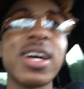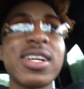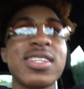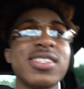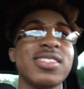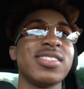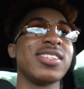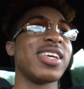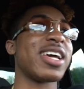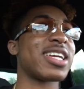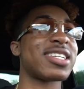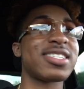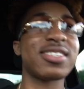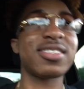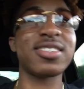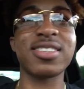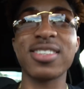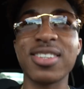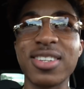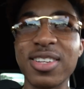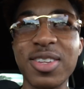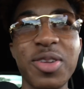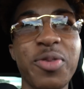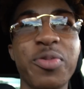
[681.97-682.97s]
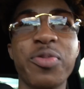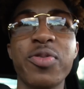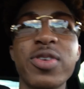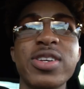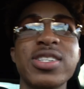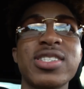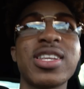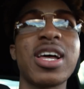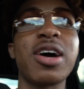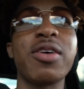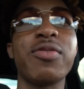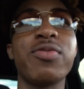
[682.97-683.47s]
I just got a little
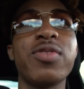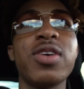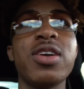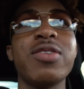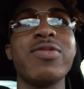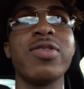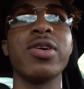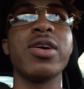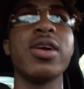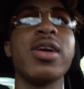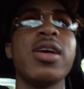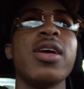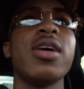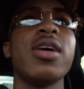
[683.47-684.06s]
freestyle fever.